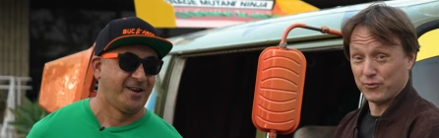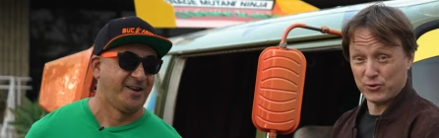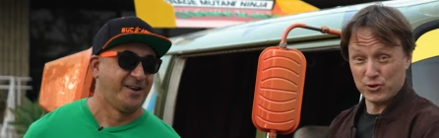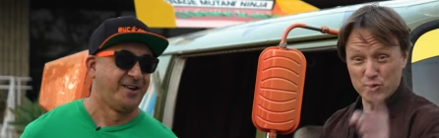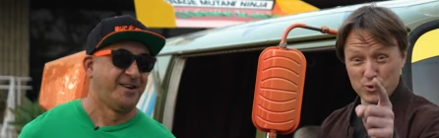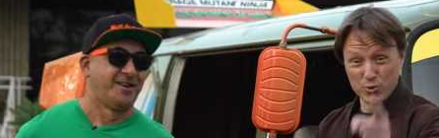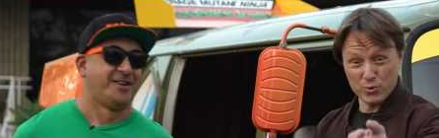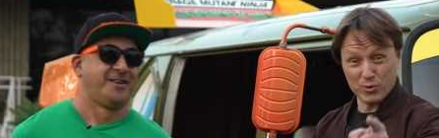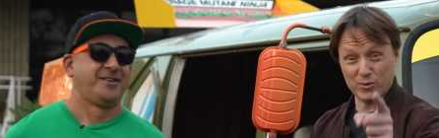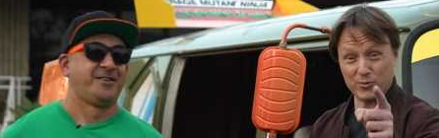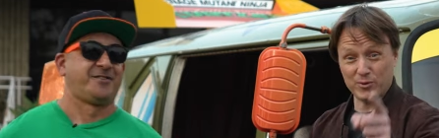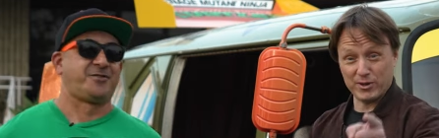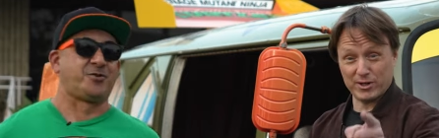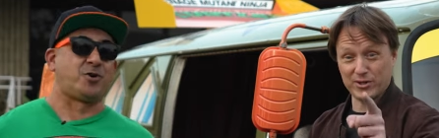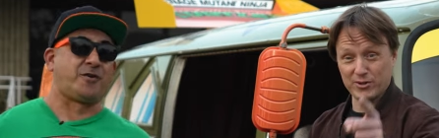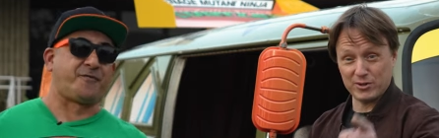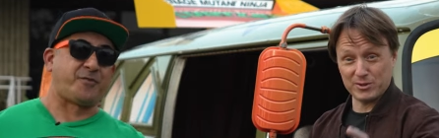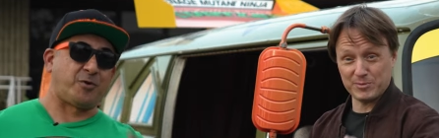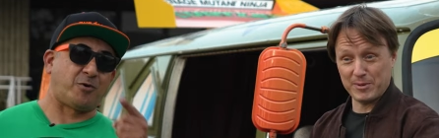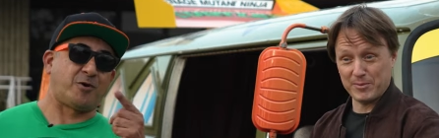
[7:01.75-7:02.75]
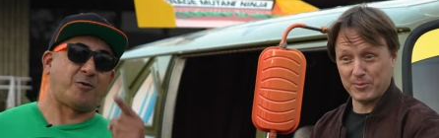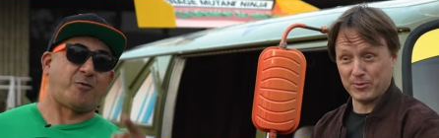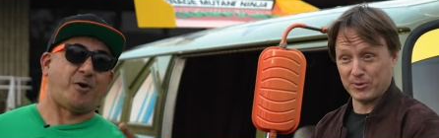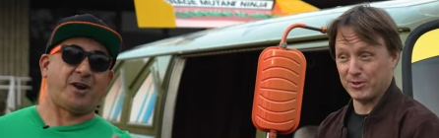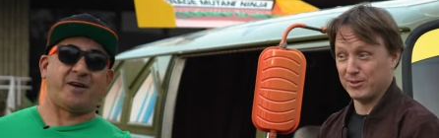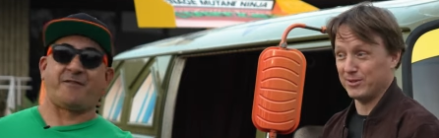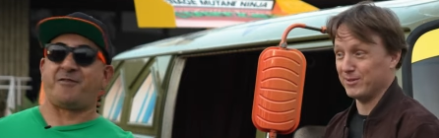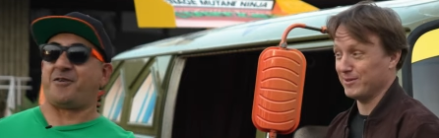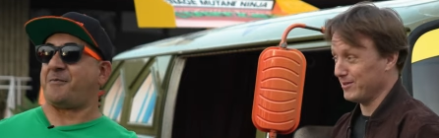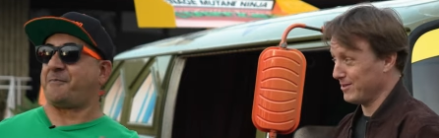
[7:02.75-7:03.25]
Speaker 1: you were
Speaker 2: one so of if you were
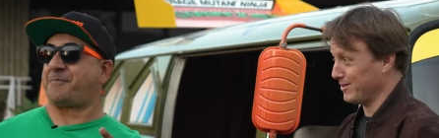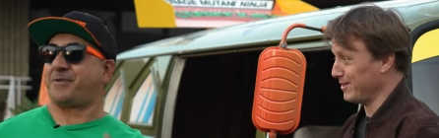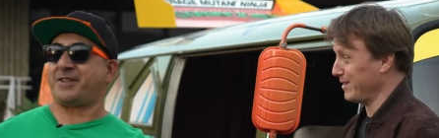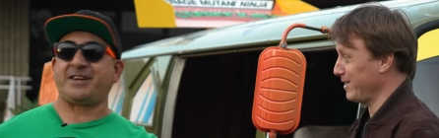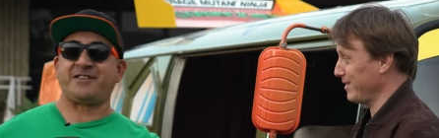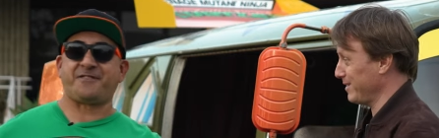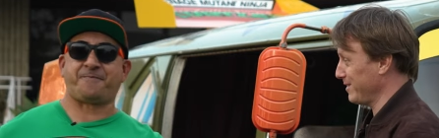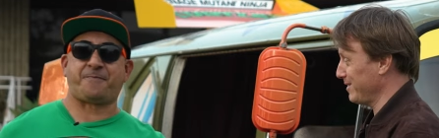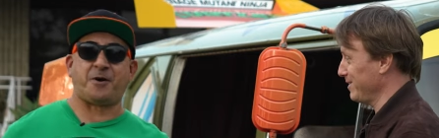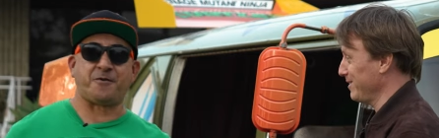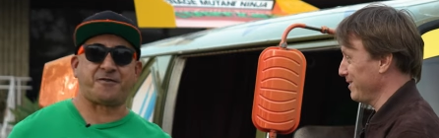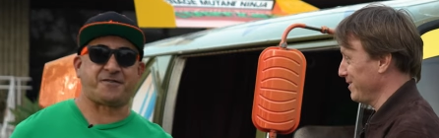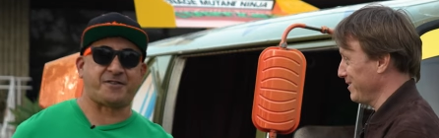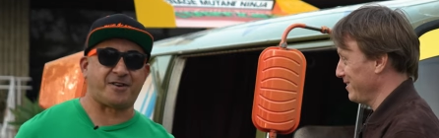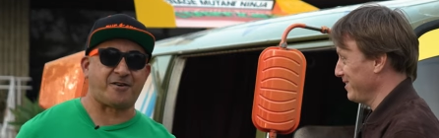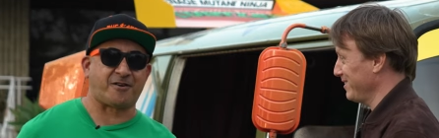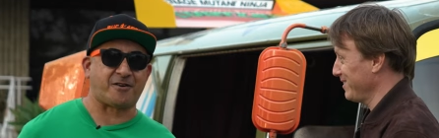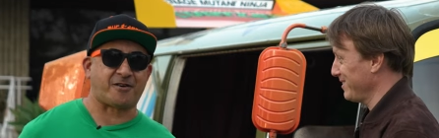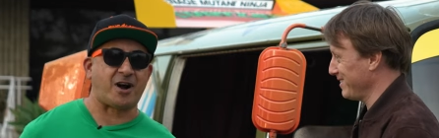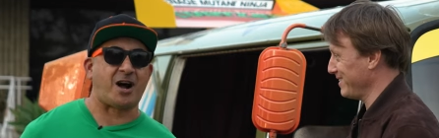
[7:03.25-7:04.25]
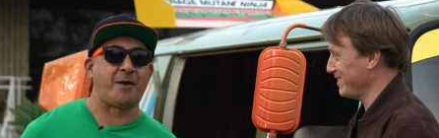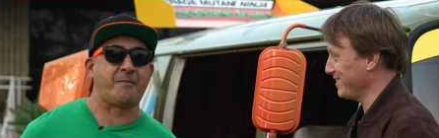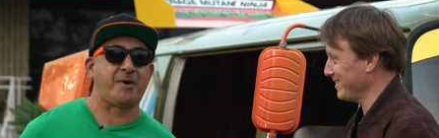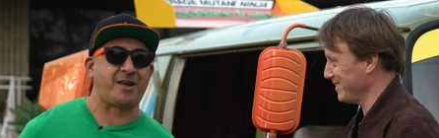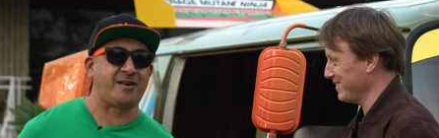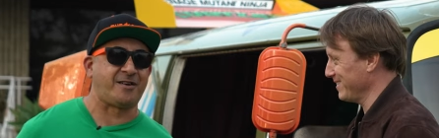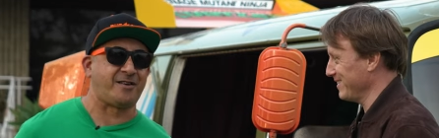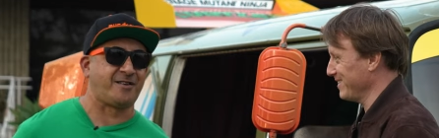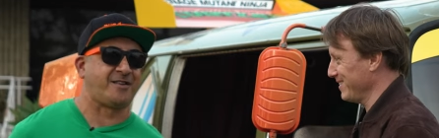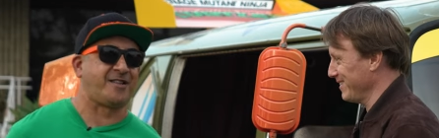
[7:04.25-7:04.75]
one of them, please post it or
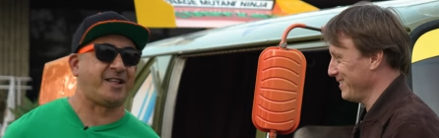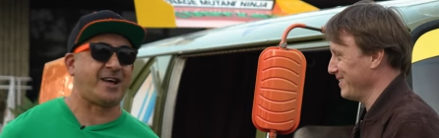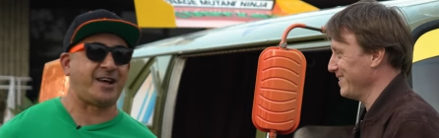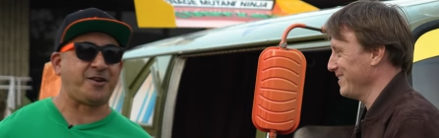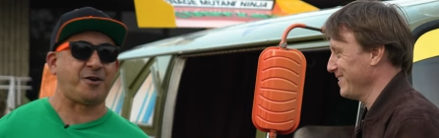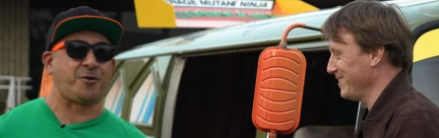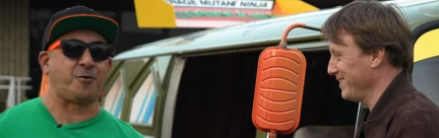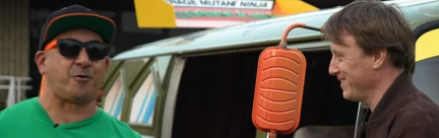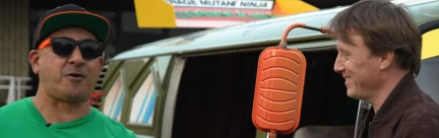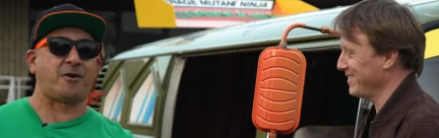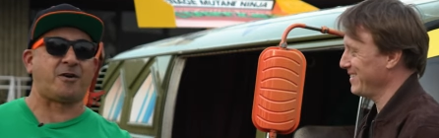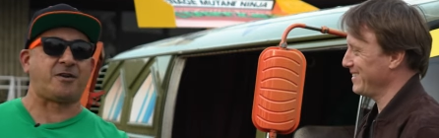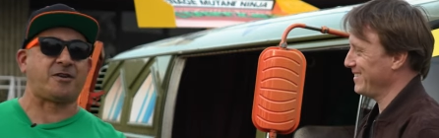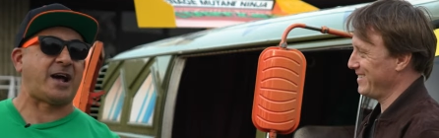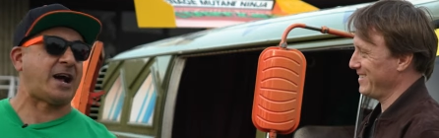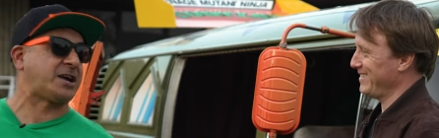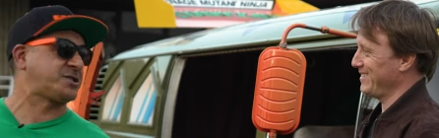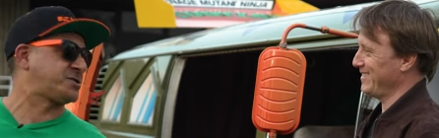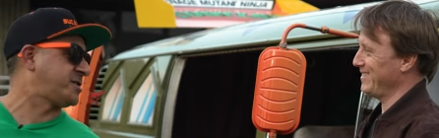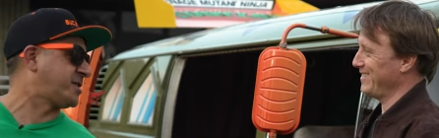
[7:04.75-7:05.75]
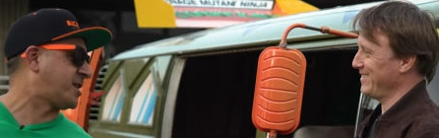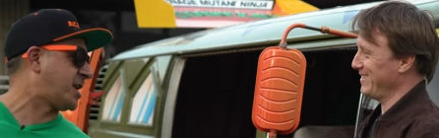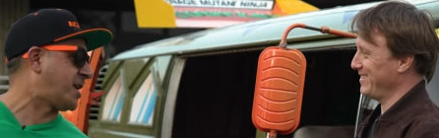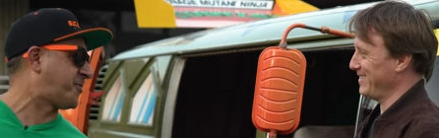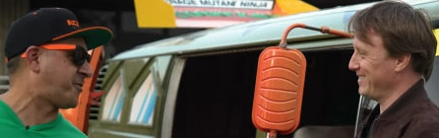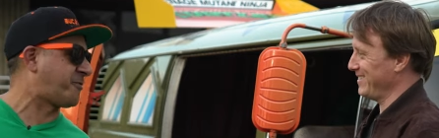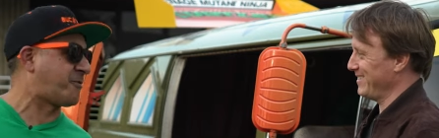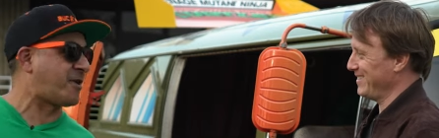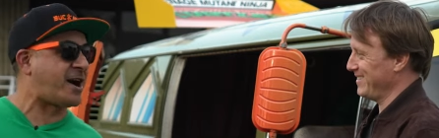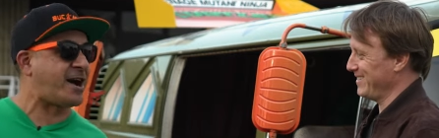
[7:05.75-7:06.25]
comment that you were actually got
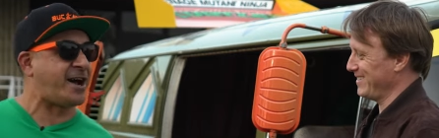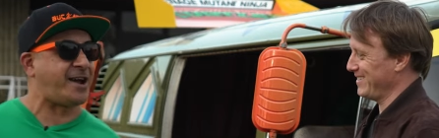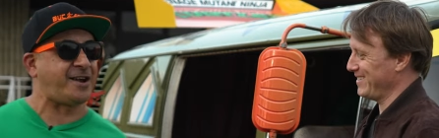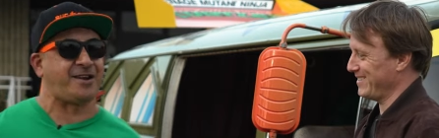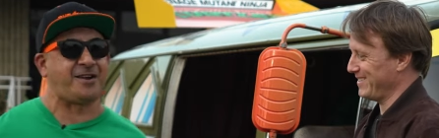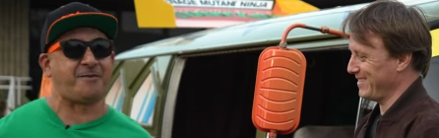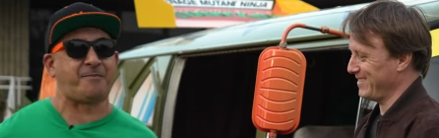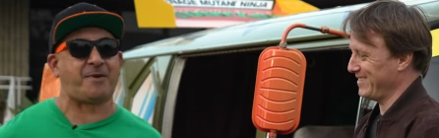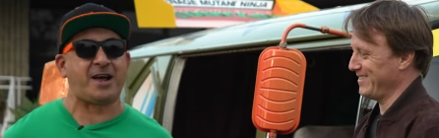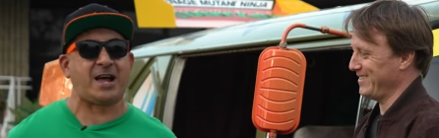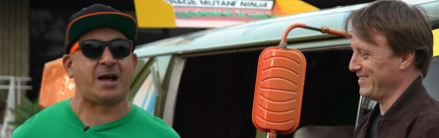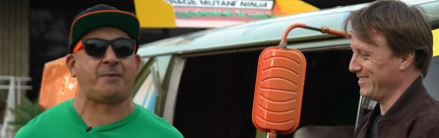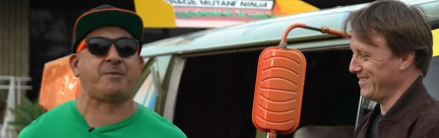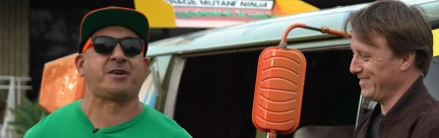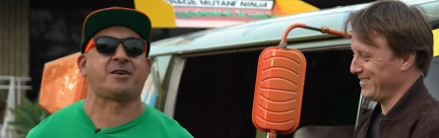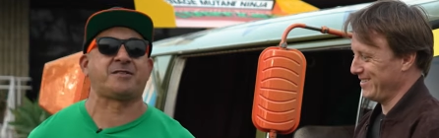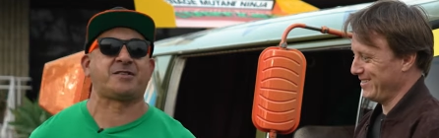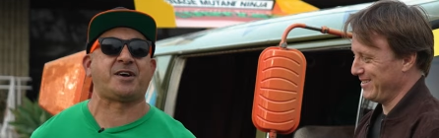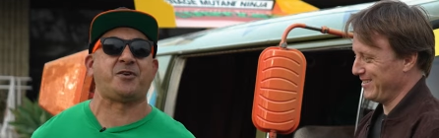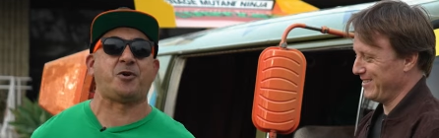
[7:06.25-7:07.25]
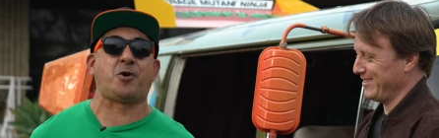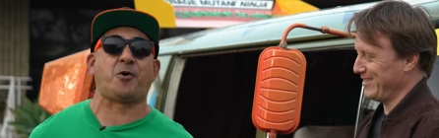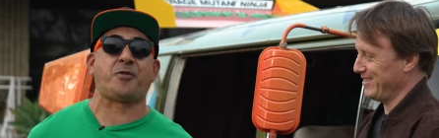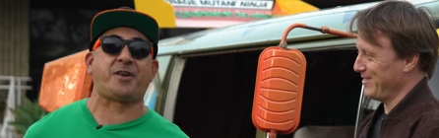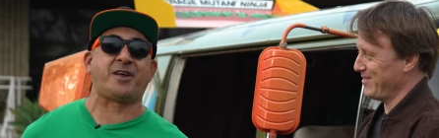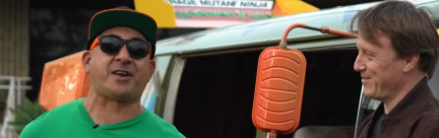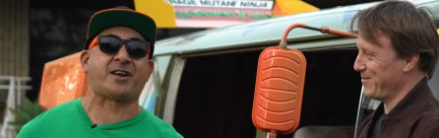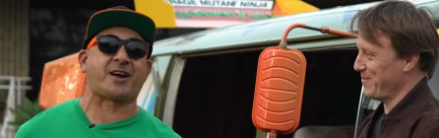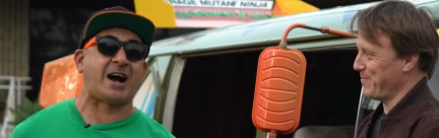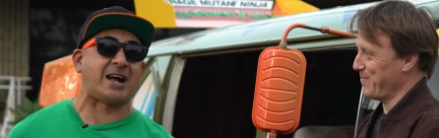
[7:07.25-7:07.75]
the ride in Miami, because I know that
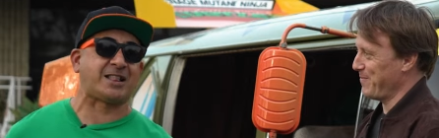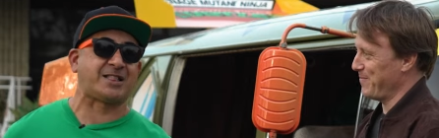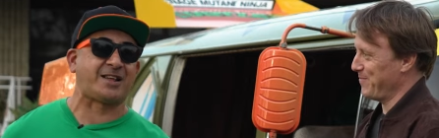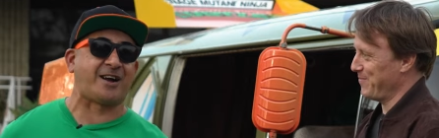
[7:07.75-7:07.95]
it got